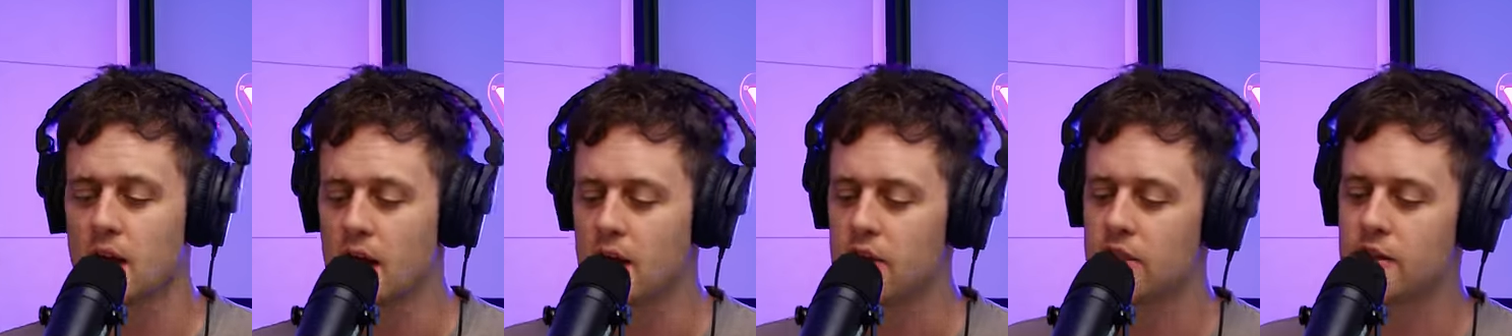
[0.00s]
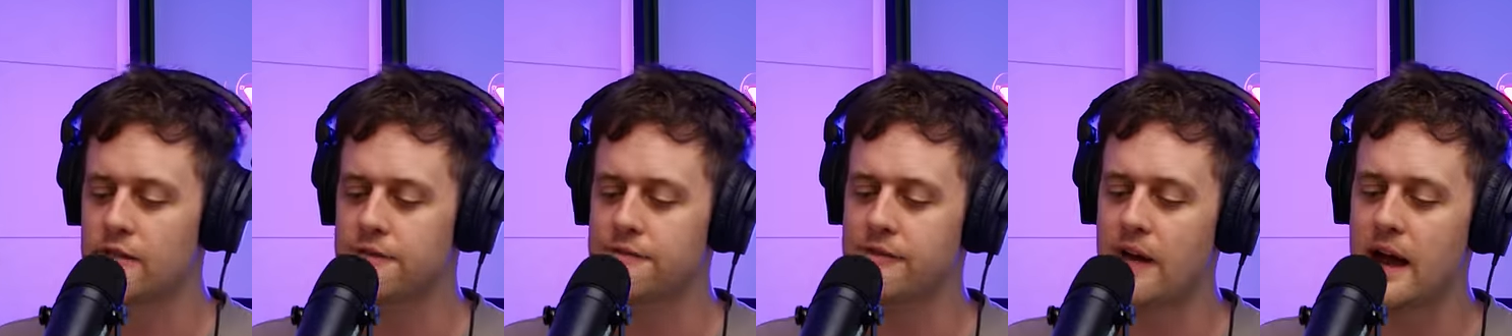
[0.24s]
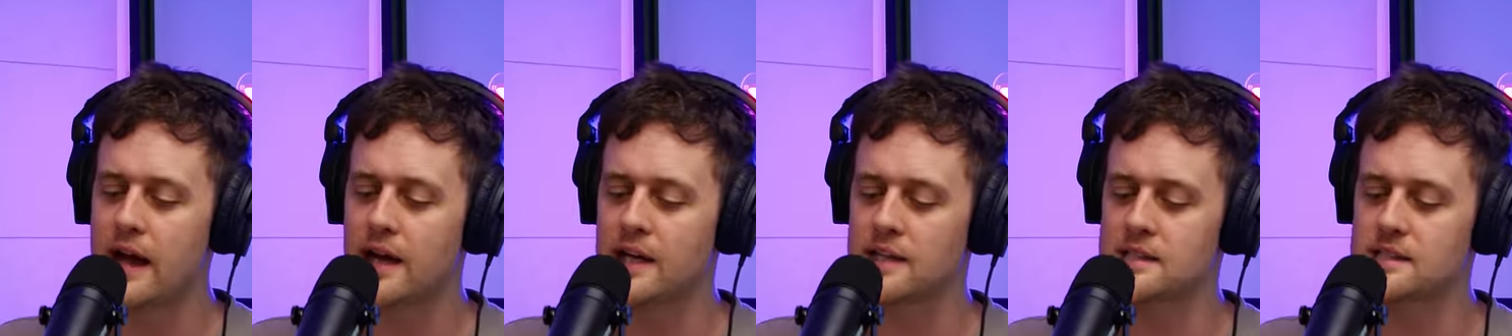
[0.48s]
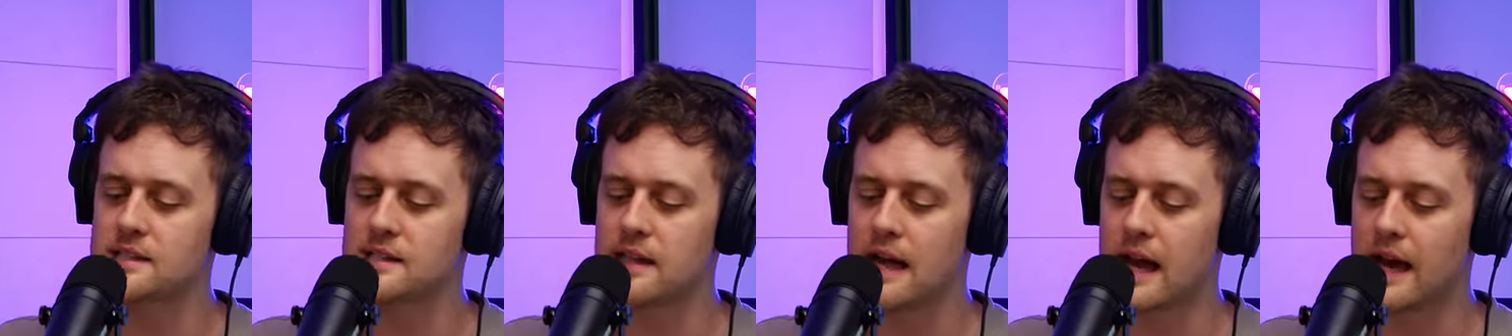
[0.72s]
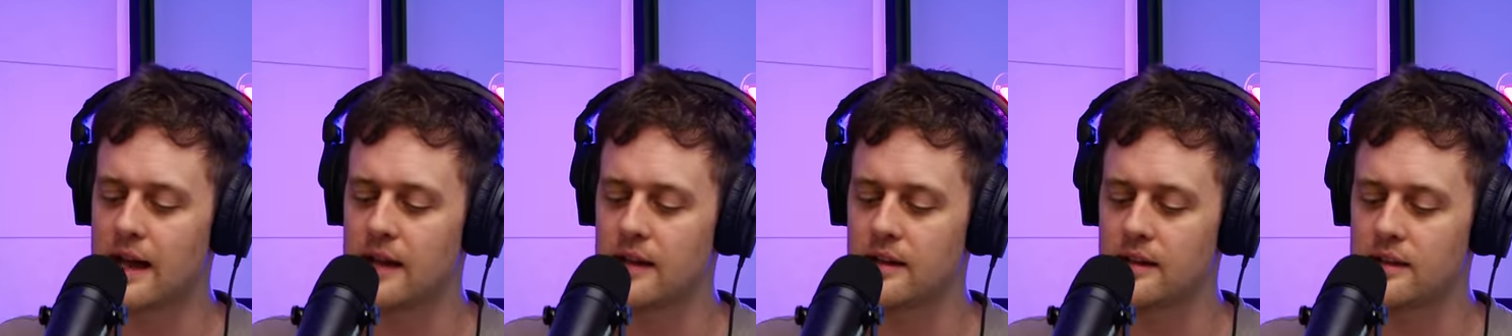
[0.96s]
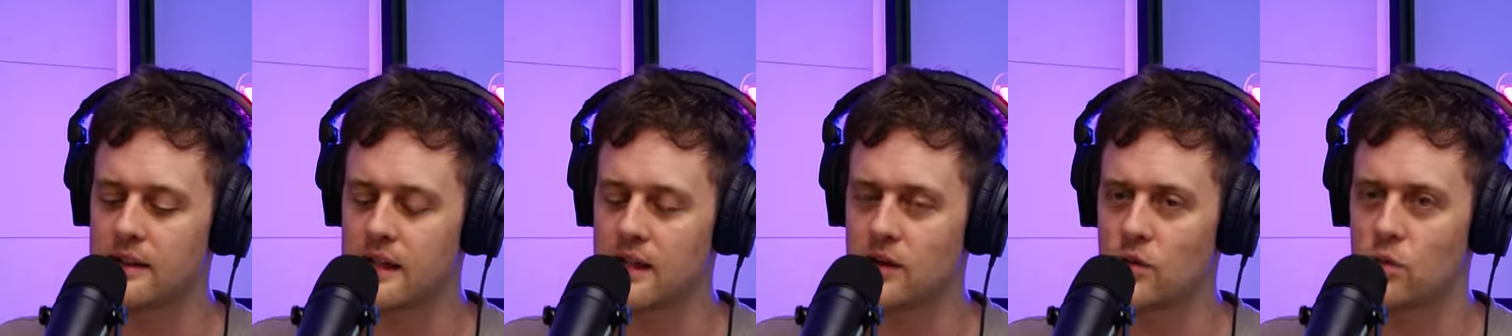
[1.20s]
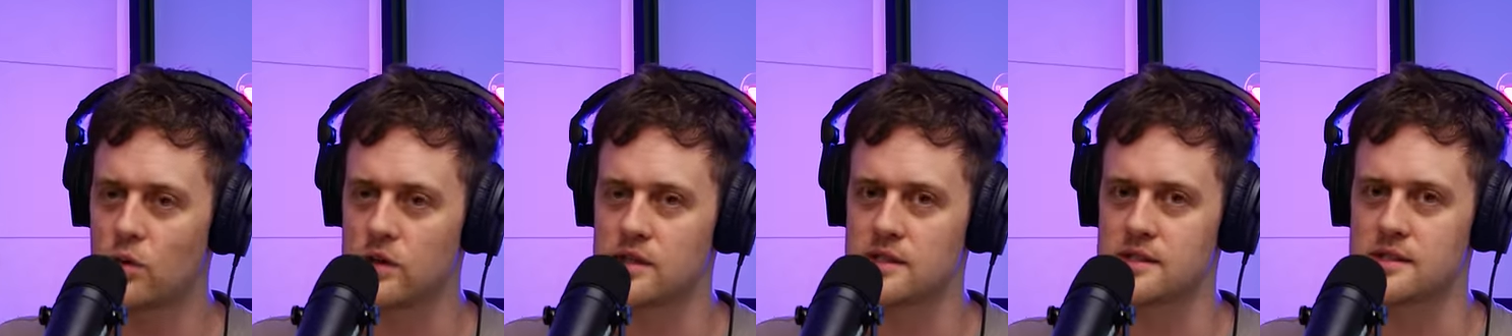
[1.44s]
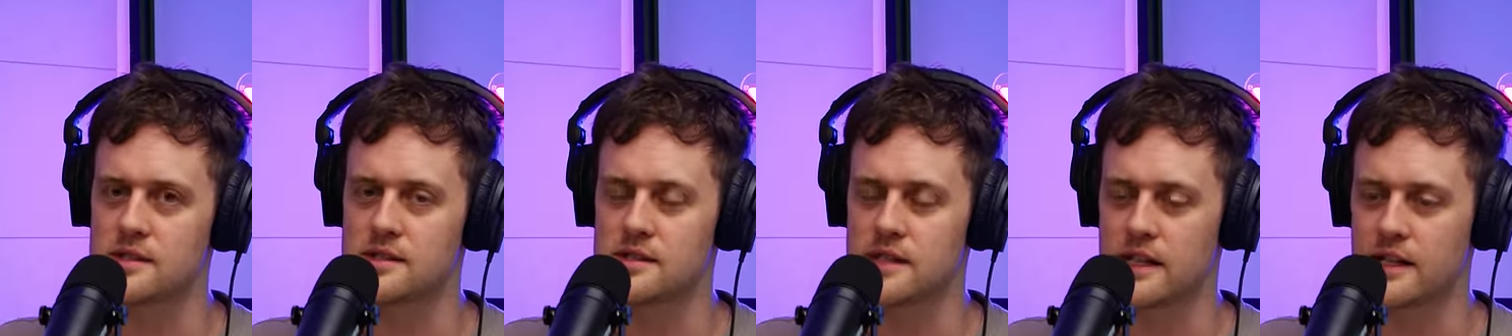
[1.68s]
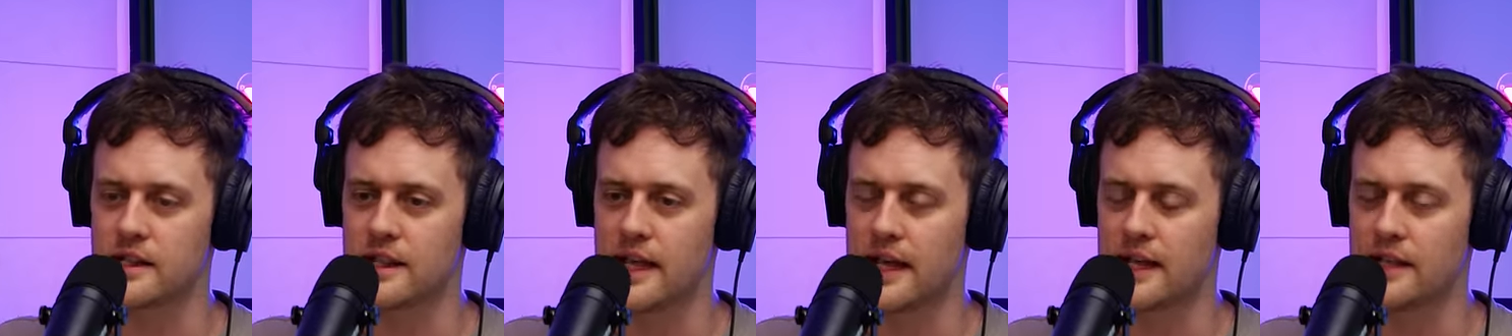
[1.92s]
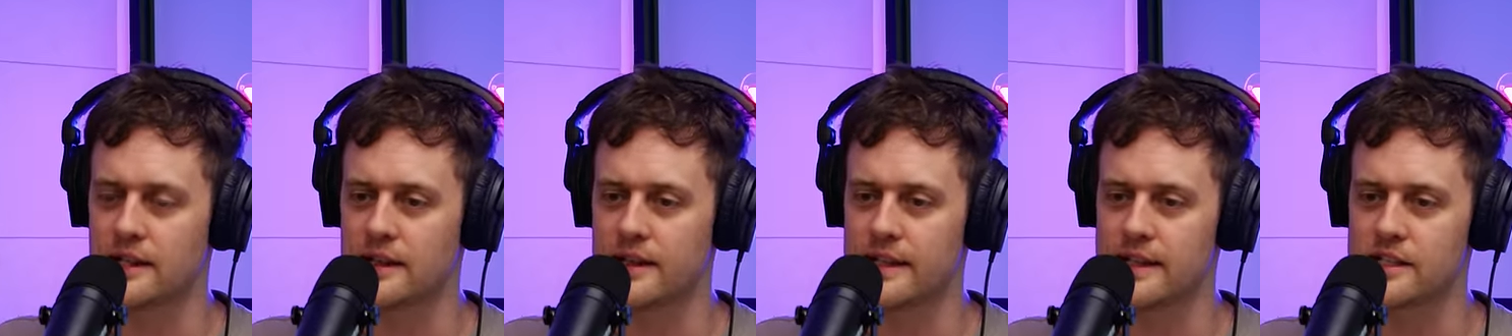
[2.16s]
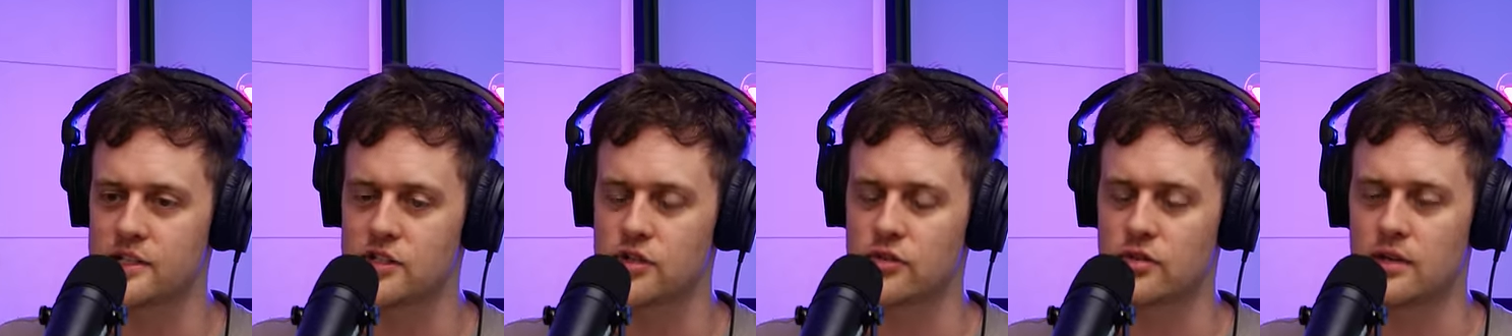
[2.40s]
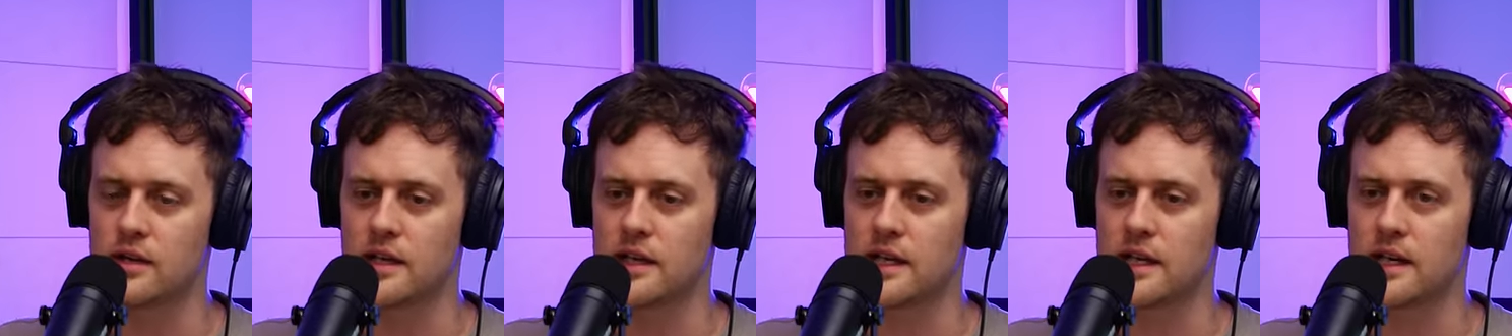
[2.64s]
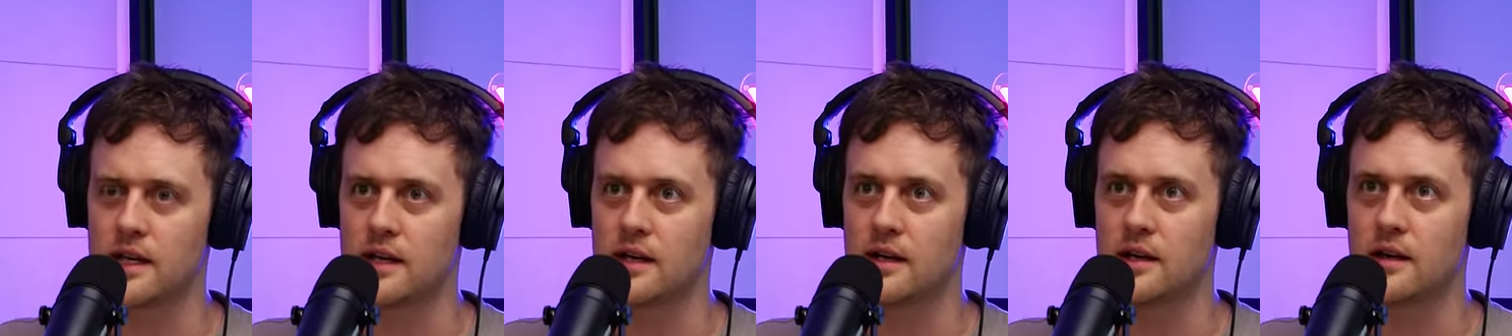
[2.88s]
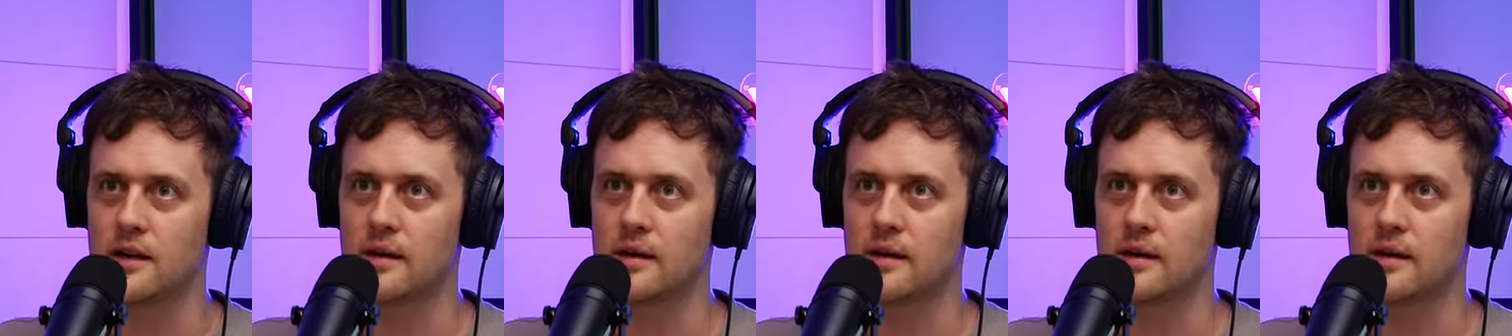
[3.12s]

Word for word: The fact that there was like literally